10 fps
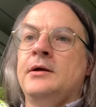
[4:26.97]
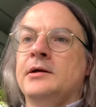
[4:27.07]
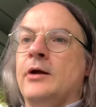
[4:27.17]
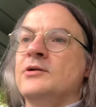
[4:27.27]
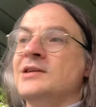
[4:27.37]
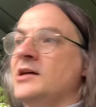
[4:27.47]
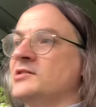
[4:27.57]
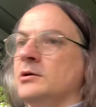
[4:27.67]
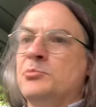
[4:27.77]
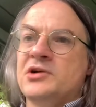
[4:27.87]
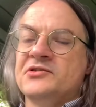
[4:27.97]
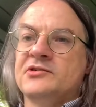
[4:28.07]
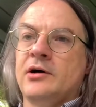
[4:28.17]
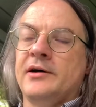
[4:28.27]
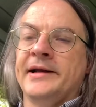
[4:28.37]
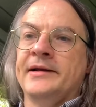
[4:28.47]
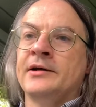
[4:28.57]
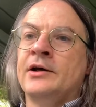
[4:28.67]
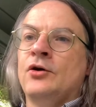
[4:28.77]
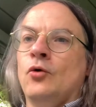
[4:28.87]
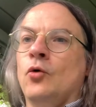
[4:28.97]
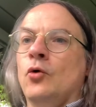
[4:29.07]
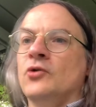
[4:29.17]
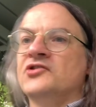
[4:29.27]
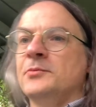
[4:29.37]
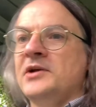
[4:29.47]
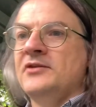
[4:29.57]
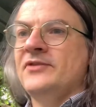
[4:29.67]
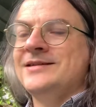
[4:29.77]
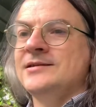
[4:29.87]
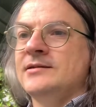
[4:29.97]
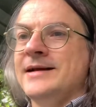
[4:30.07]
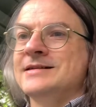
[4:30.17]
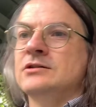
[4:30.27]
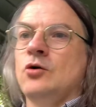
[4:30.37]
you know, a certain person died, or somebody invented this,